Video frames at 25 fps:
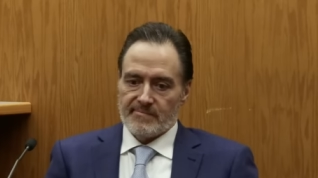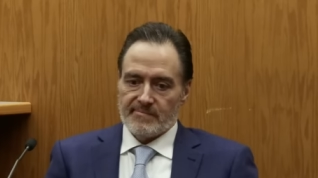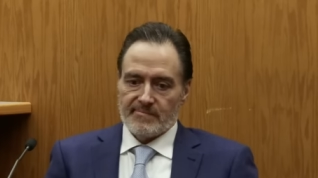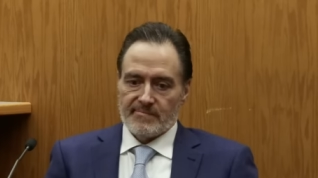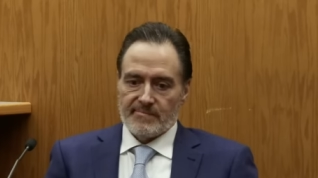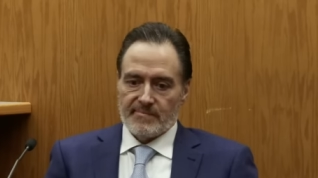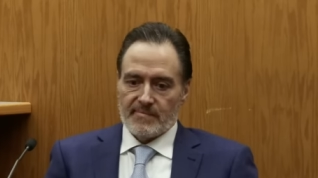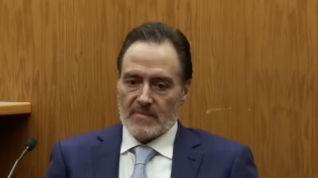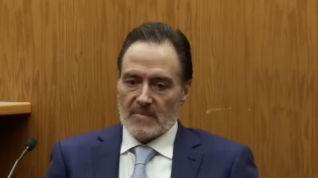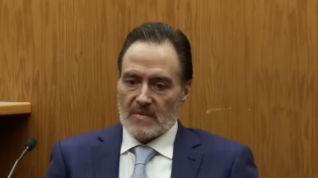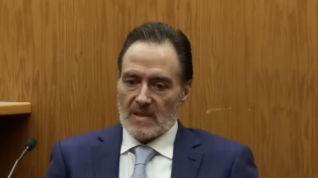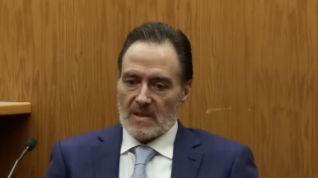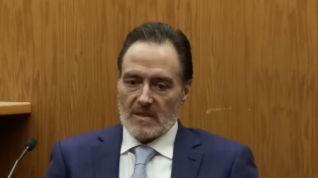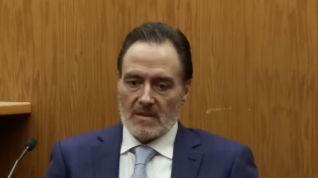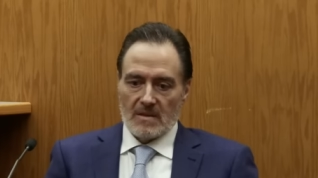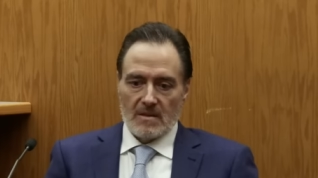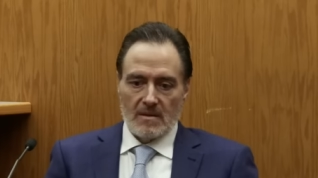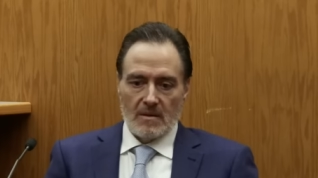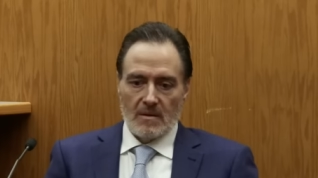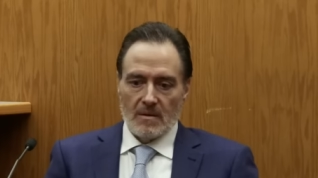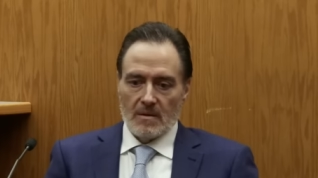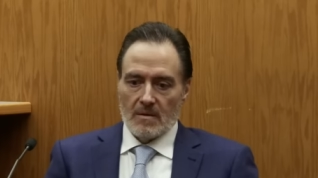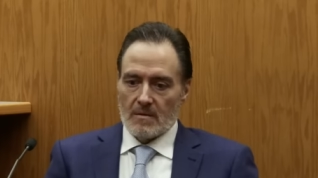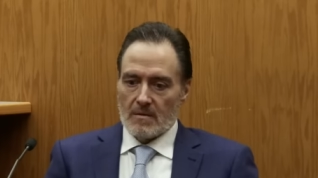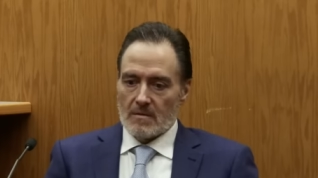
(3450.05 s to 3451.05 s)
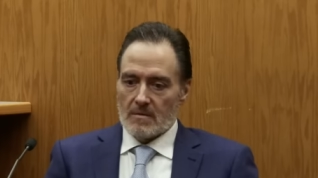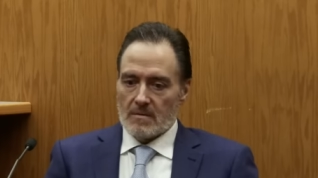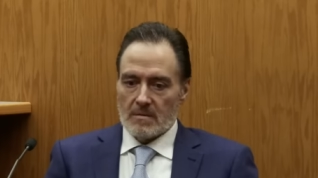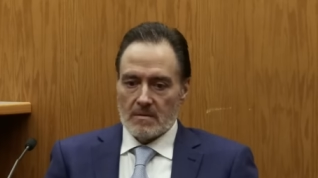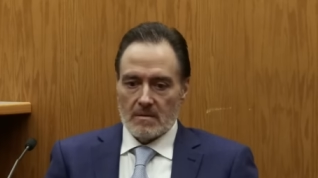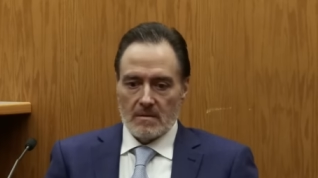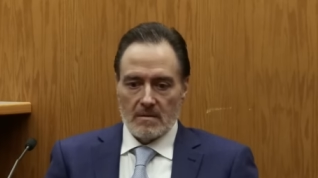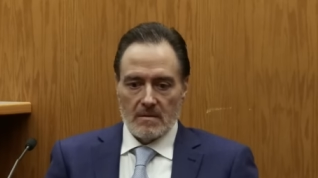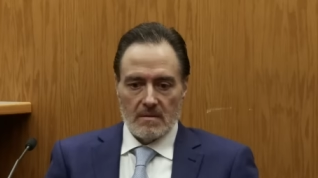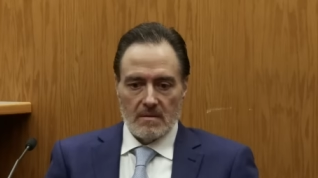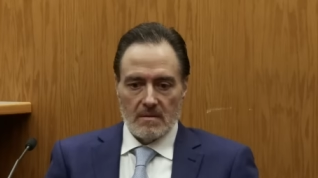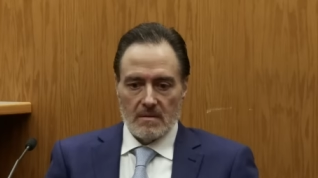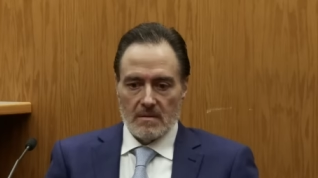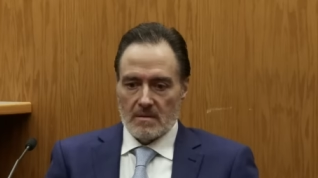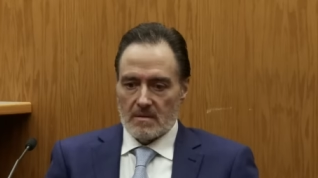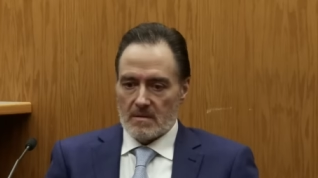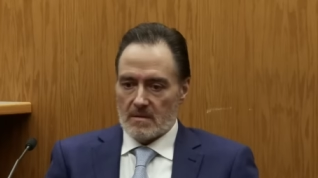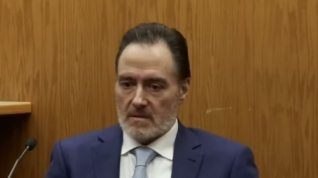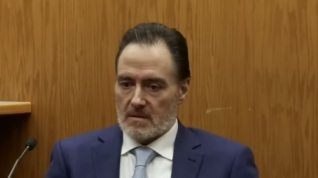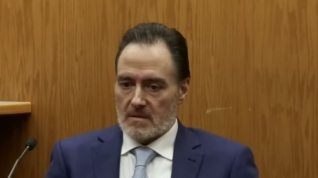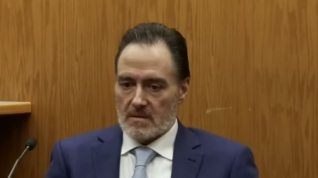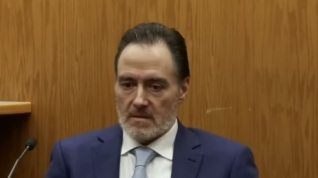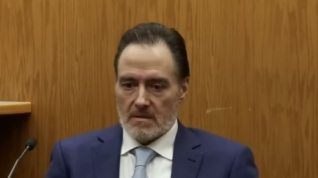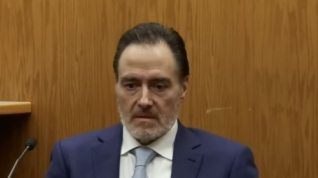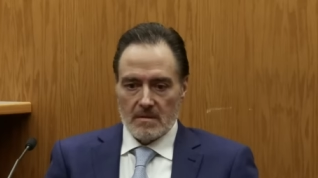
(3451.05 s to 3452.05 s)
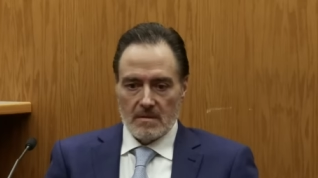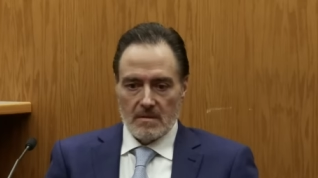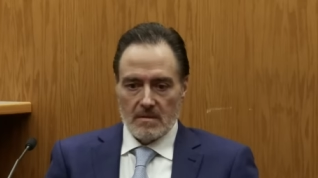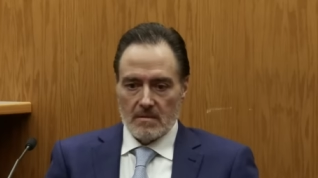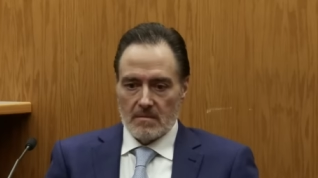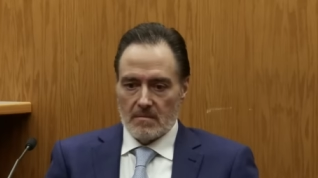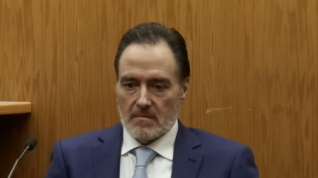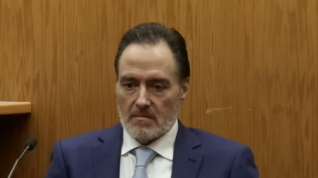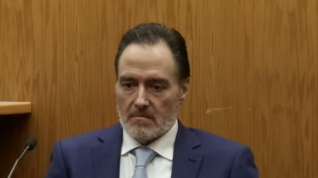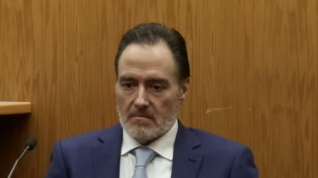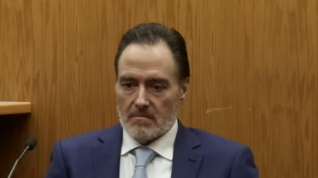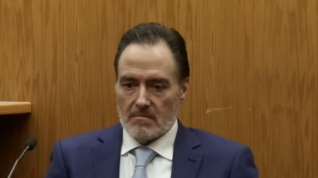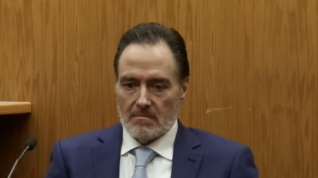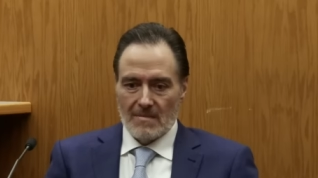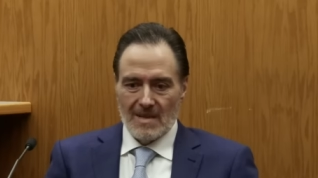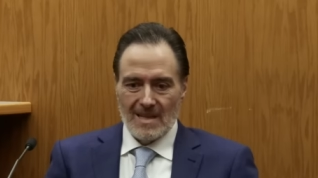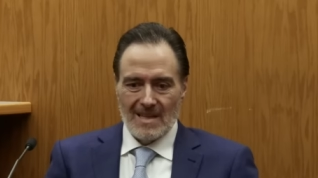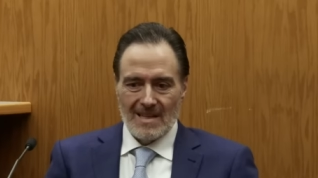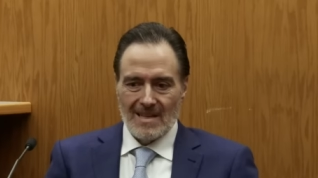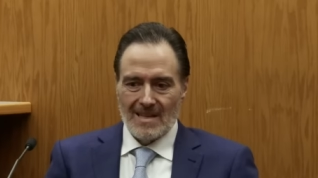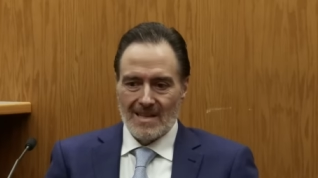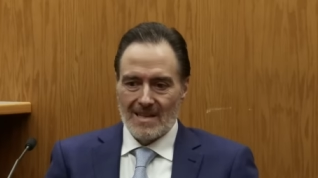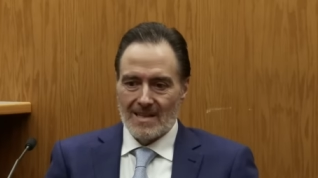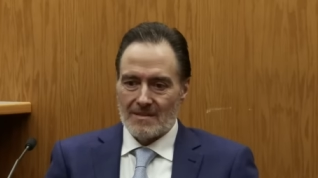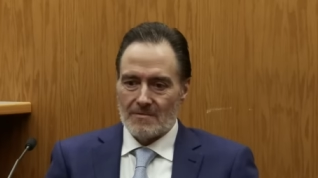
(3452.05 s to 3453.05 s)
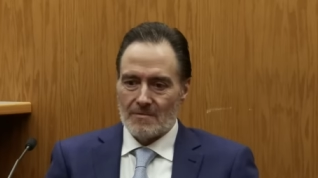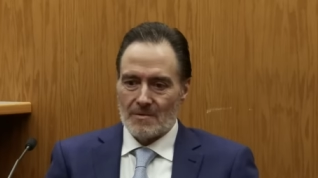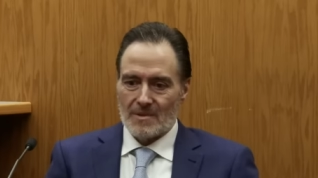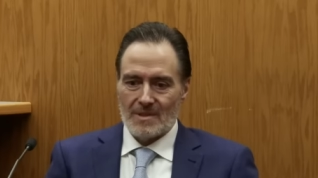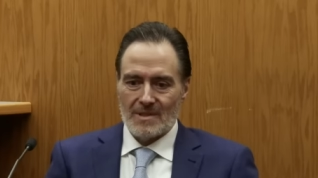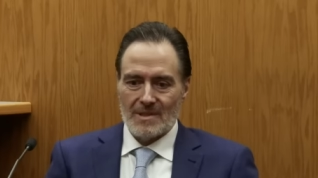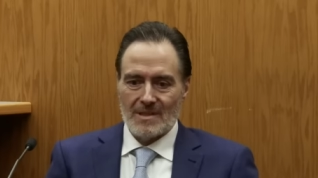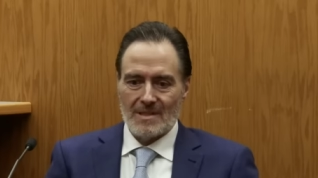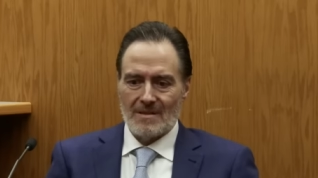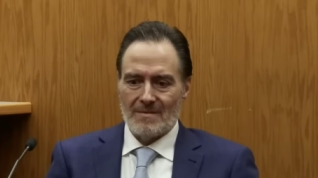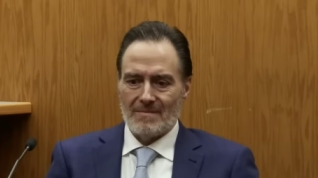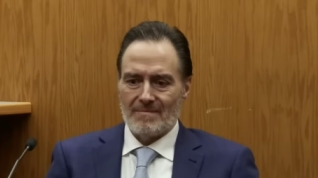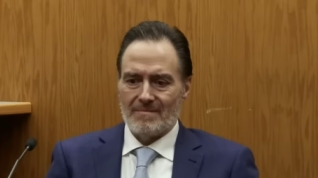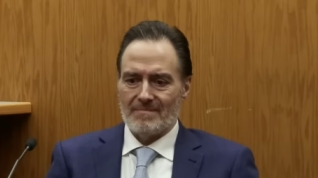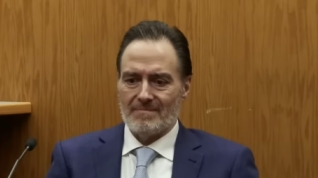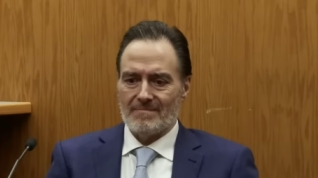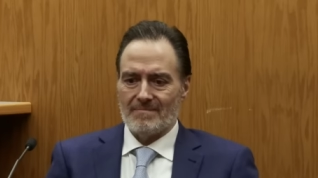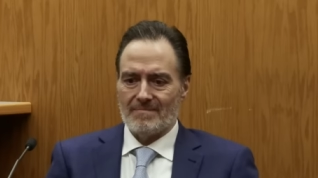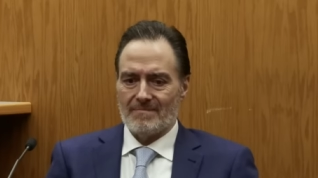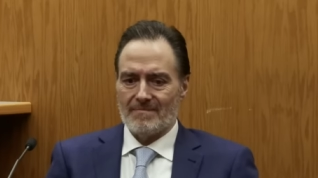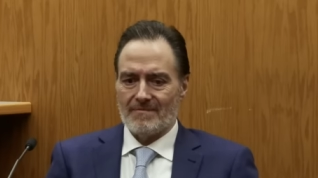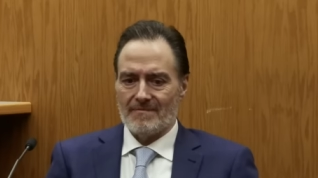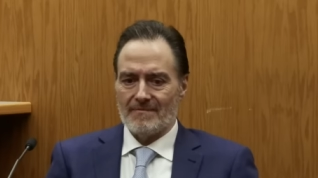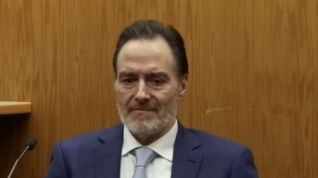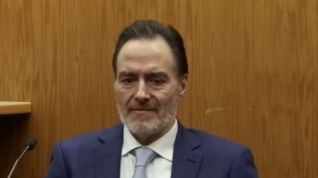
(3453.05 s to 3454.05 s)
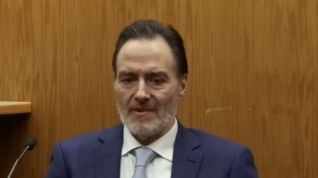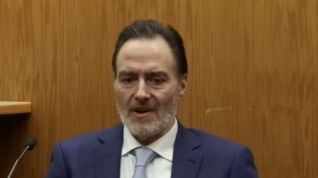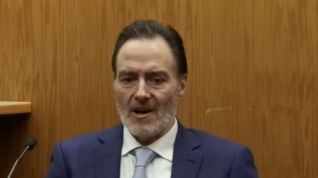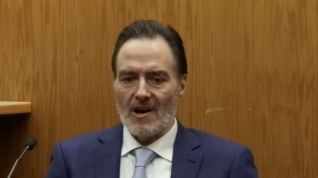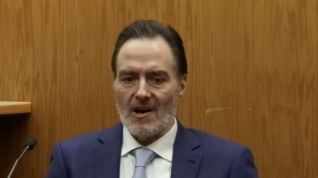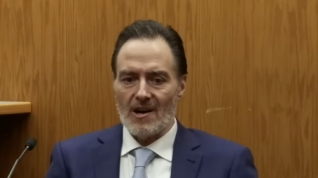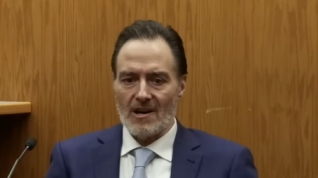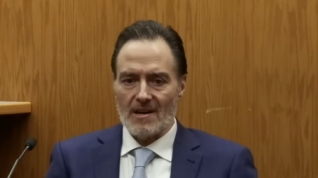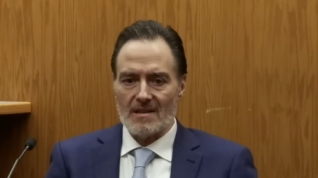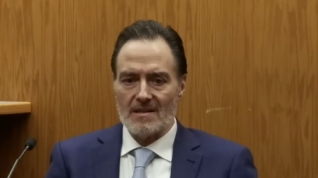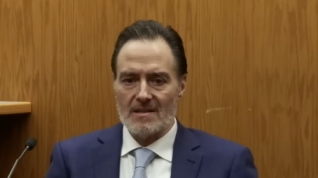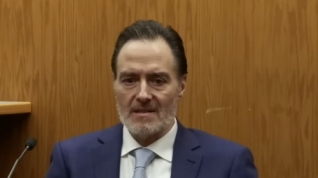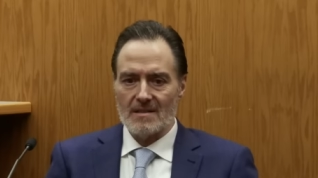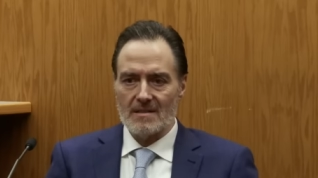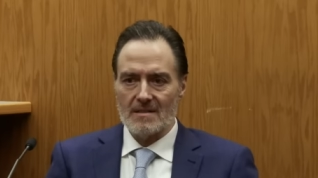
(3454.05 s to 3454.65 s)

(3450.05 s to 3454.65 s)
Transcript: How can you describe no, like what's going on in your head? My head was in a fog.